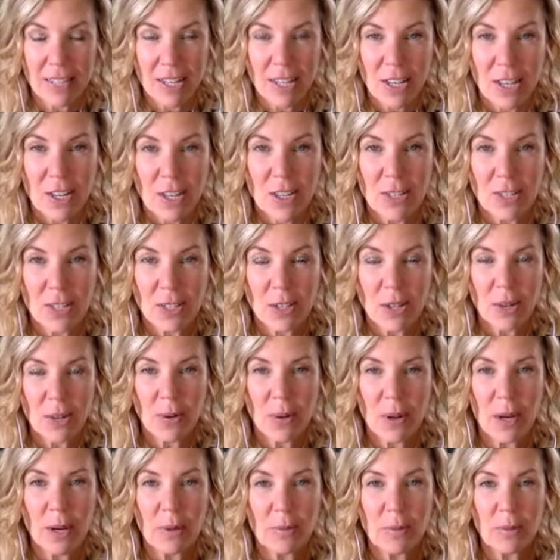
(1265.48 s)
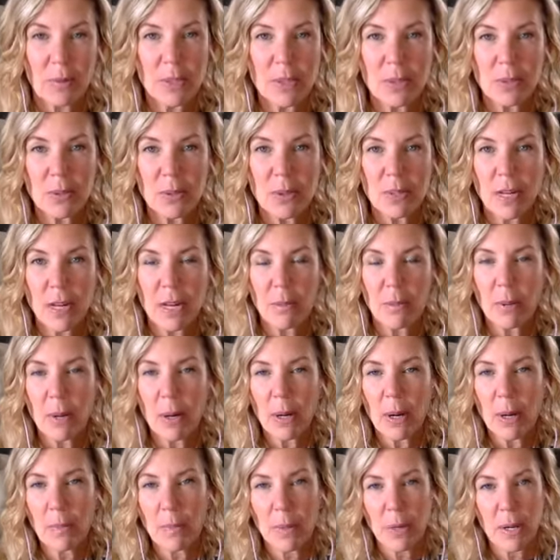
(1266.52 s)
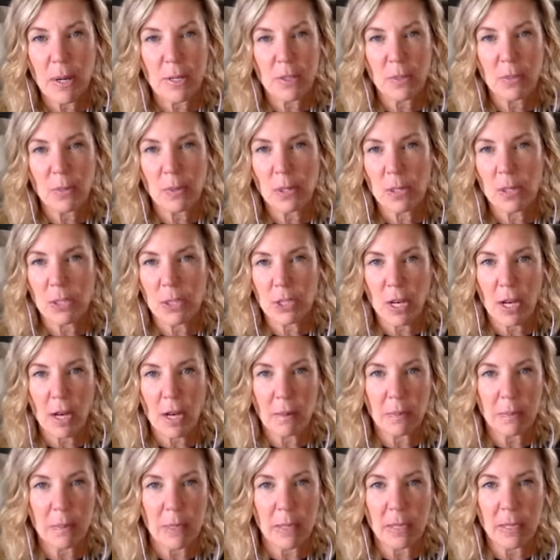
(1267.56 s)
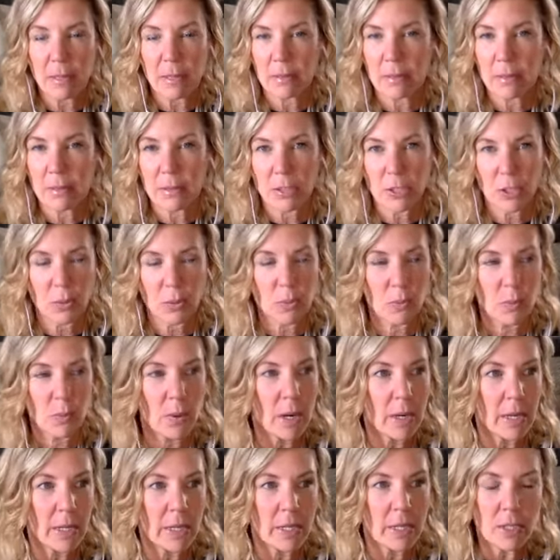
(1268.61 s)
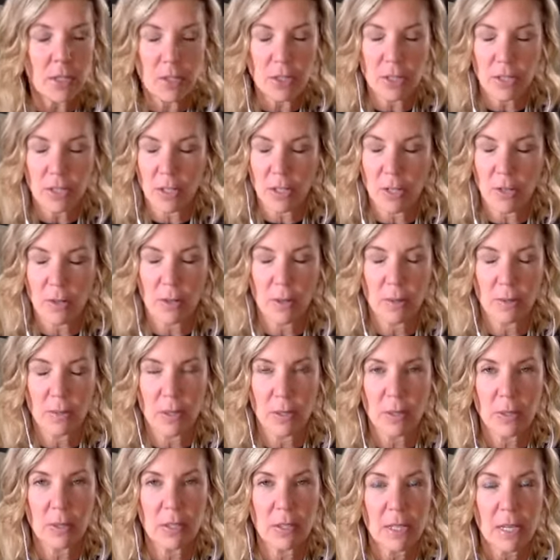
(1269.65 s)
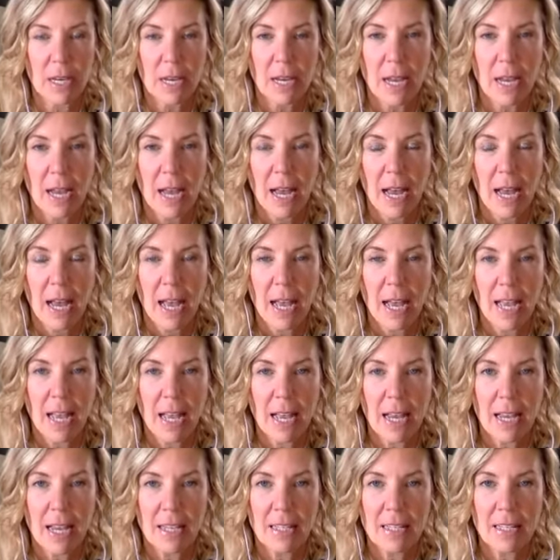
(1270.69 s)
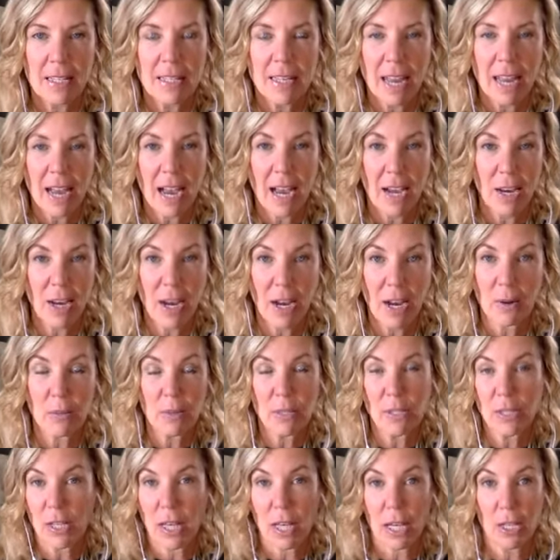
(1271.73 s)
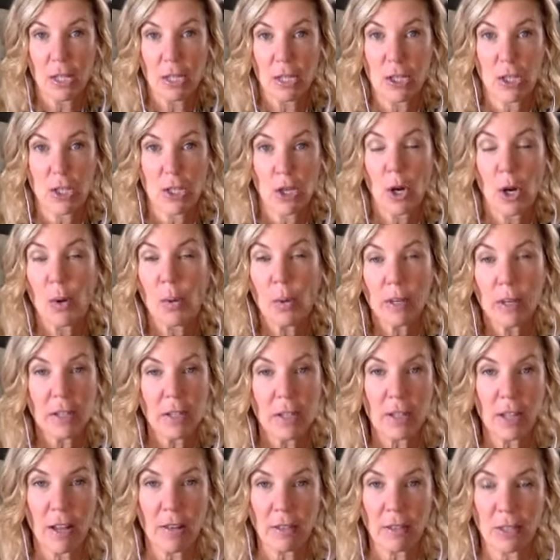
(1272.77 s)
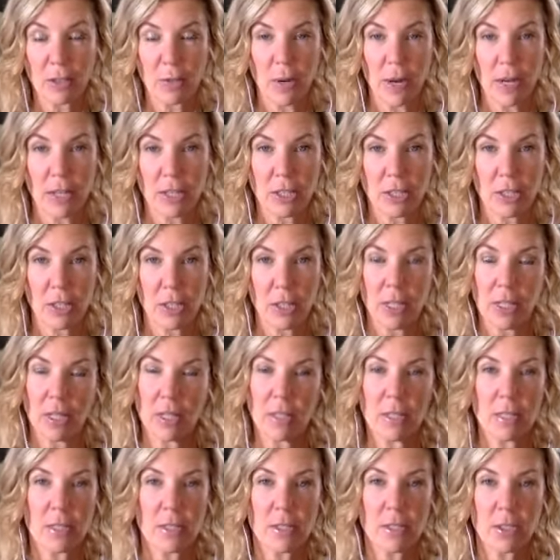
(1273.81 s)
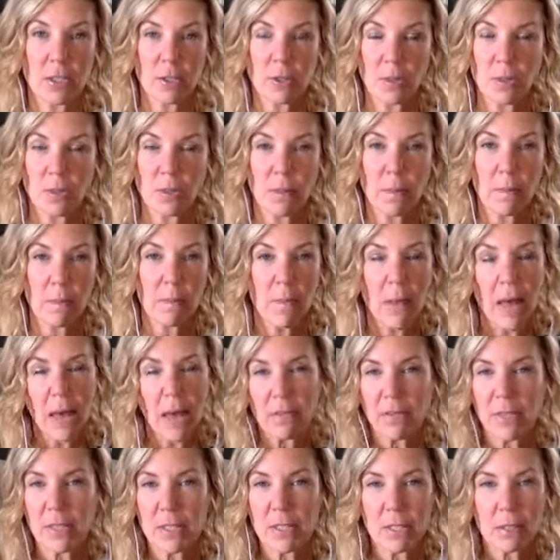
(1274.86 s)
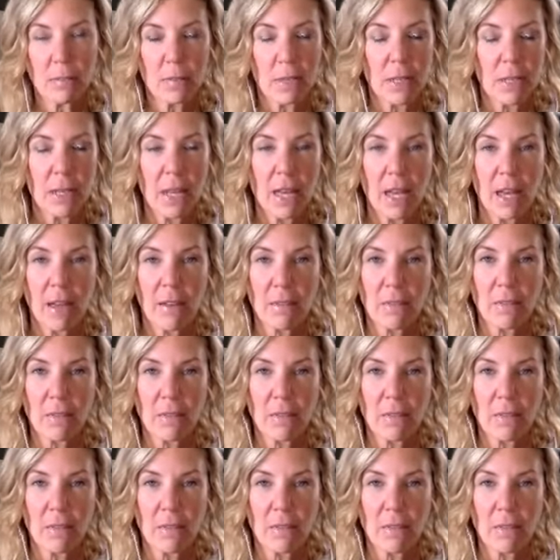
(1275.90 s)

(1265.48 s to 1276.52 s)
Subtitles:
So I went to an Abraham Hicks workshop like 20 years ago almost. And I was like so into law of attraction and into manifesting my life.